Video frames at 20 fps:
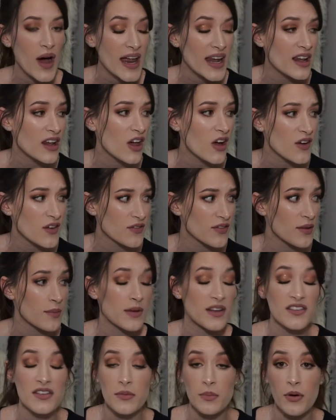a lot of them,
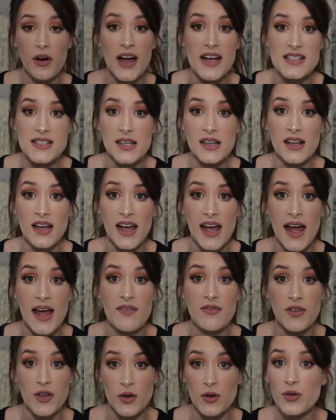and surprisingly
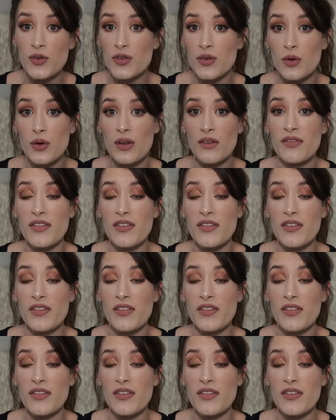I've used all of